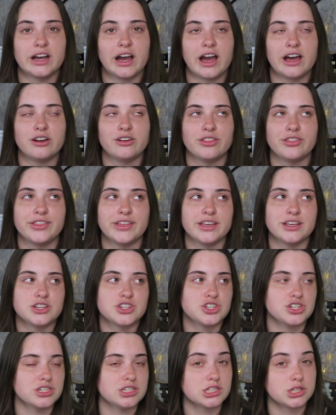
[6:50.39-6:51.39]
I don't think
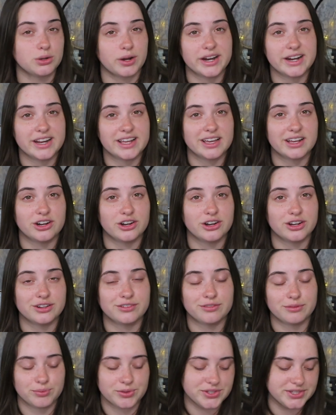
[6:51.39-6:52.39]
she's threatening at all
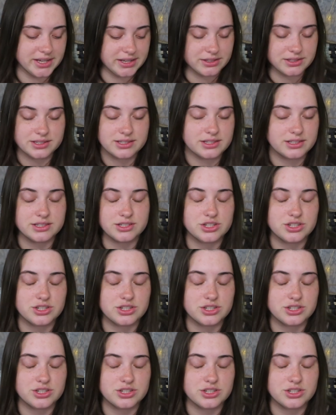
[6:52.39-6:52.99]
from the sounds.